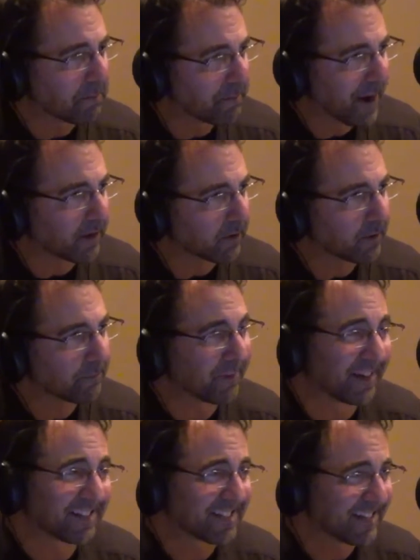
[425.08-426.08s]
better,
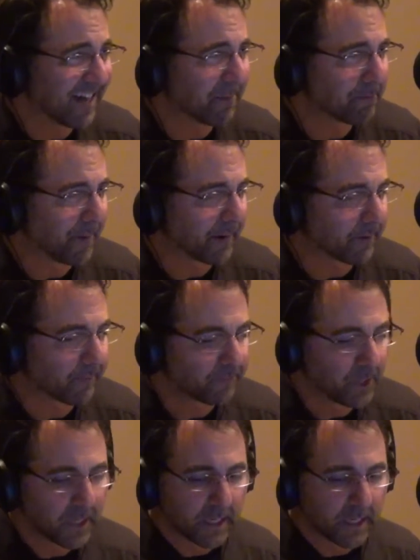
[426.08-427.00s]
but it's not better.